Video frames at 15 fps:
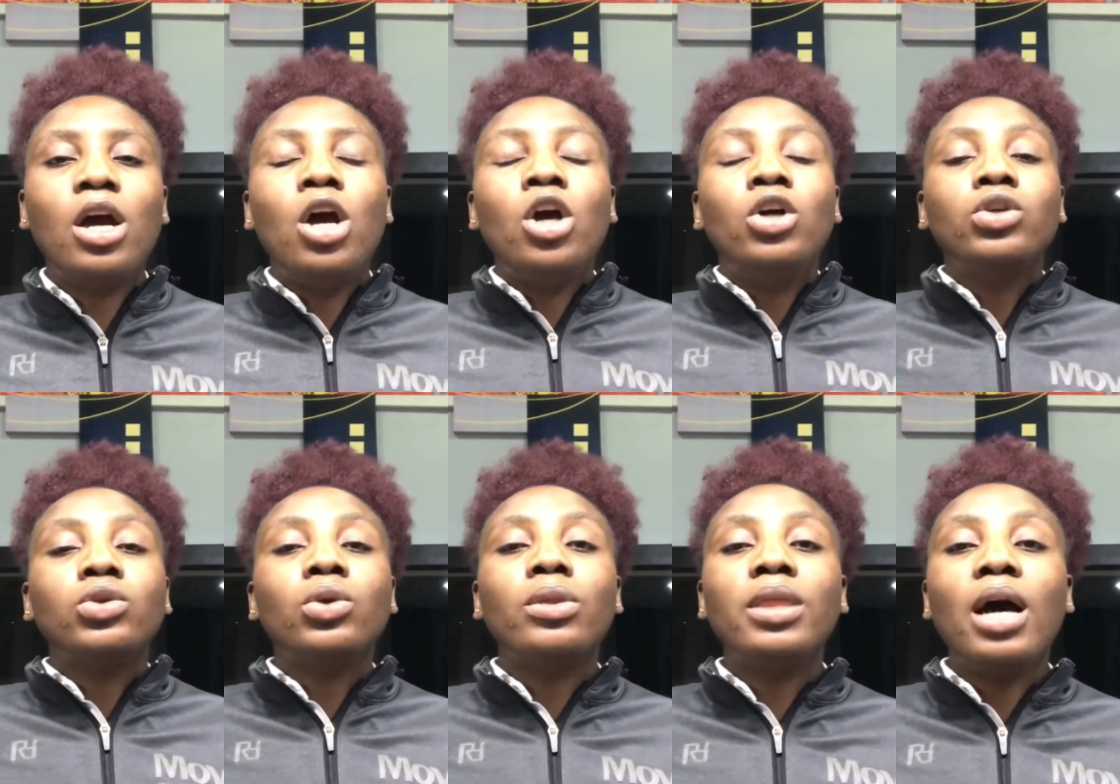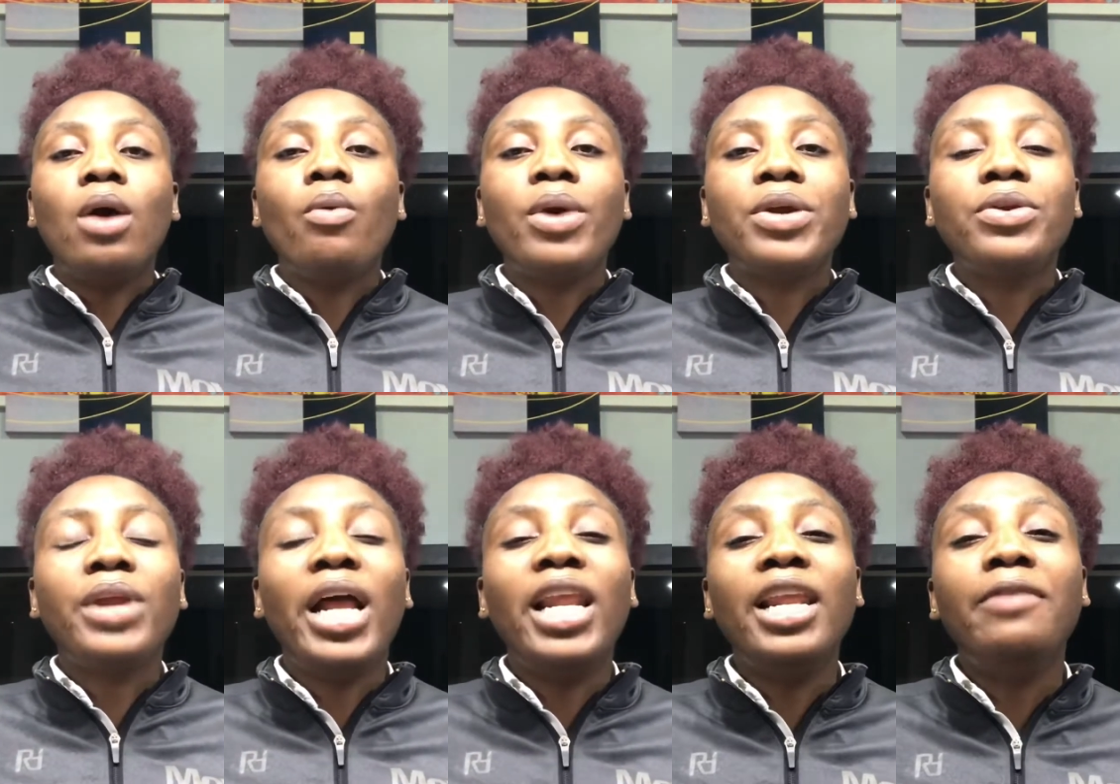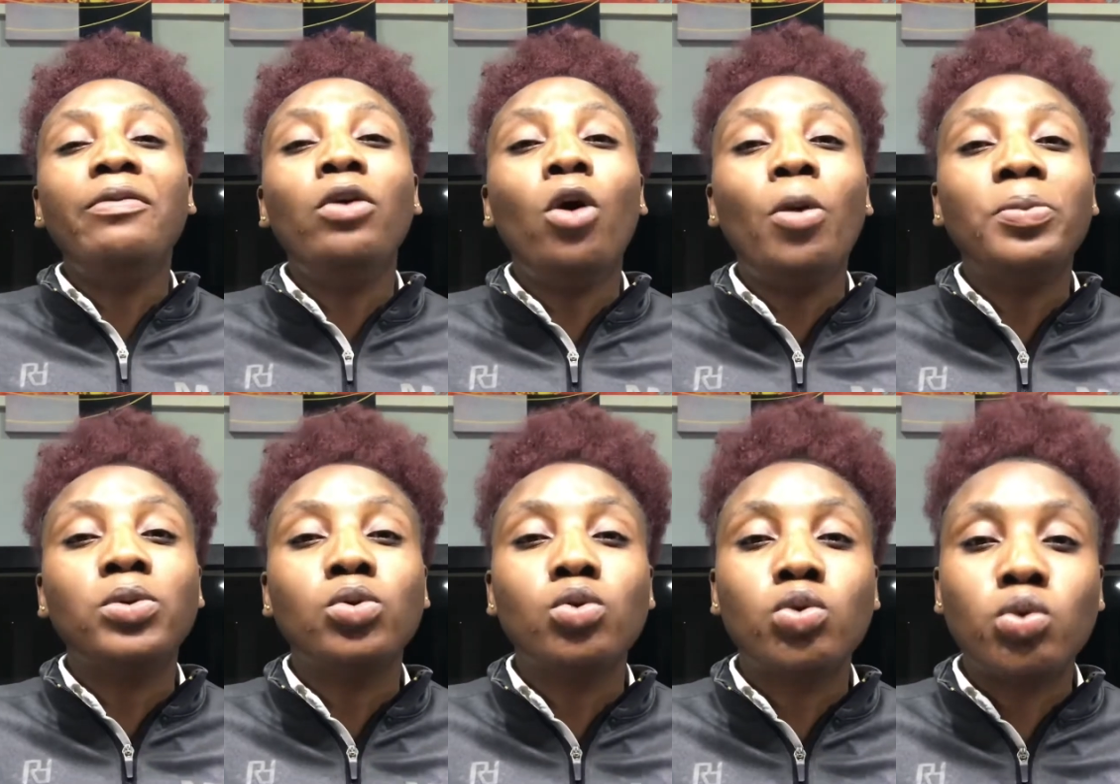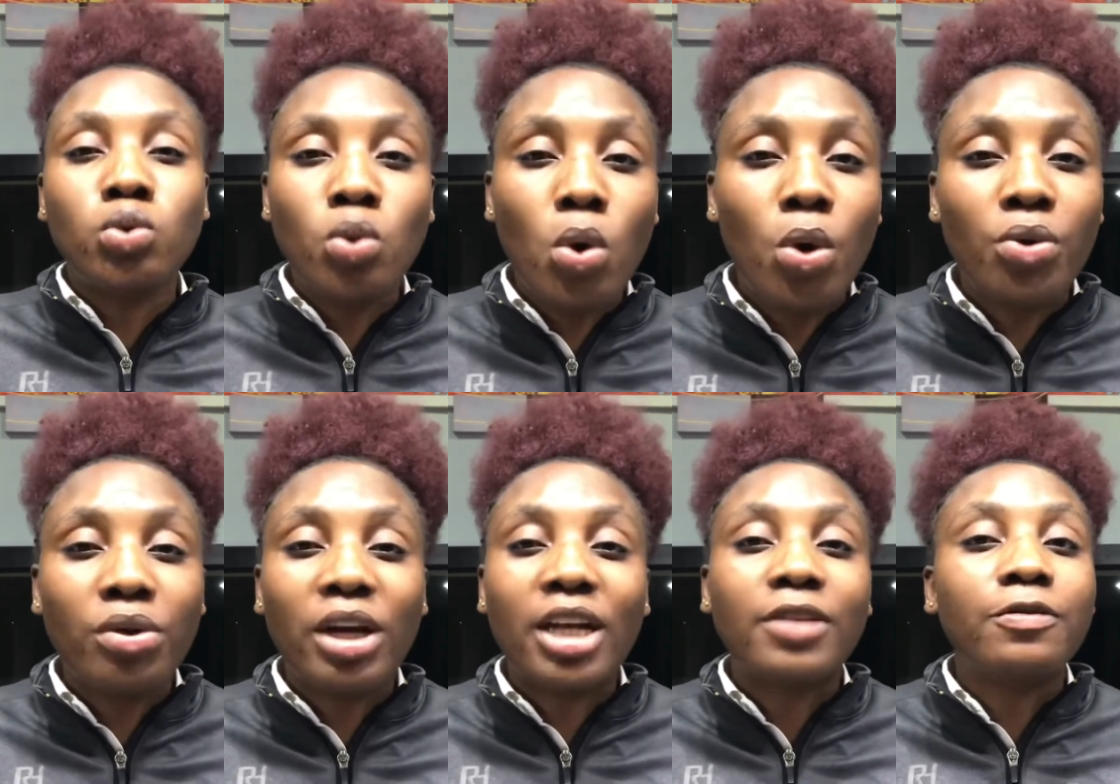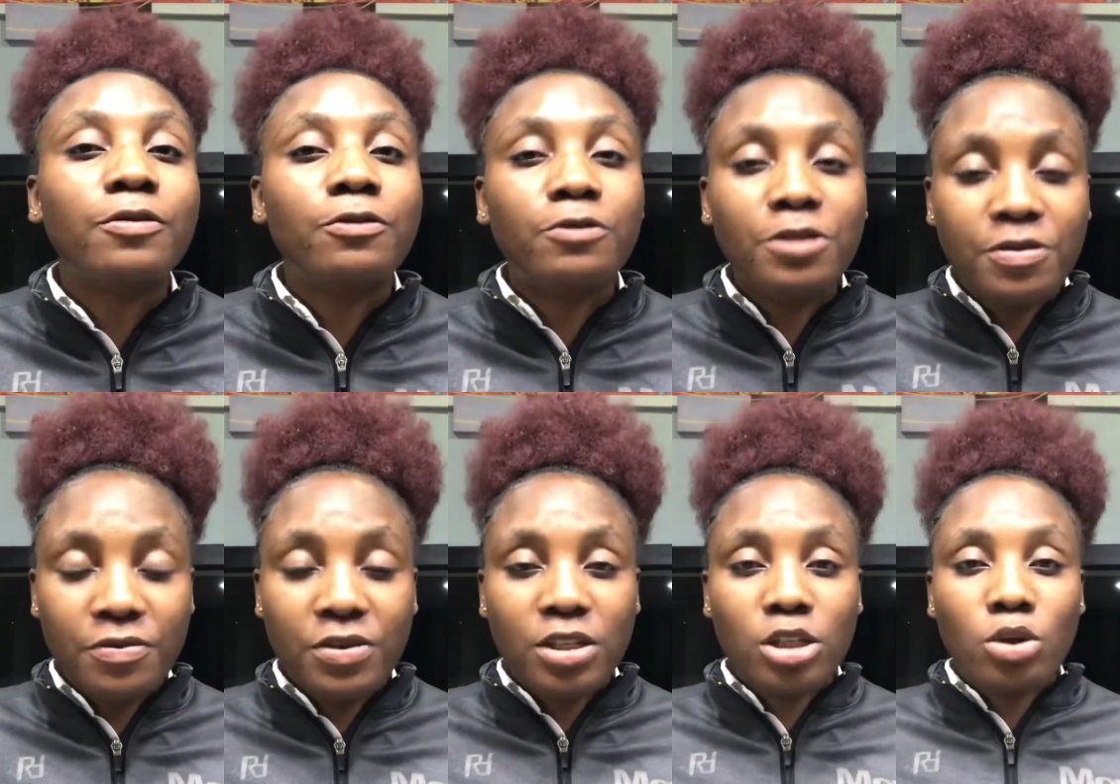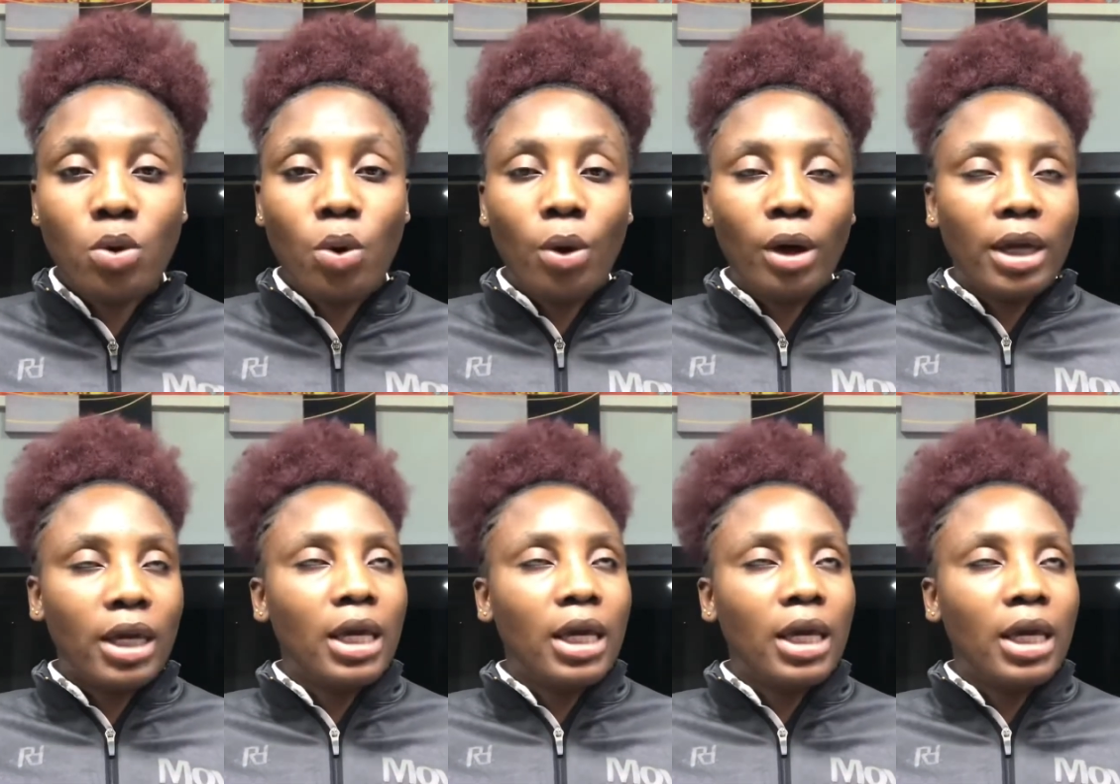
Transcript: So now when you now level up to 250 coin,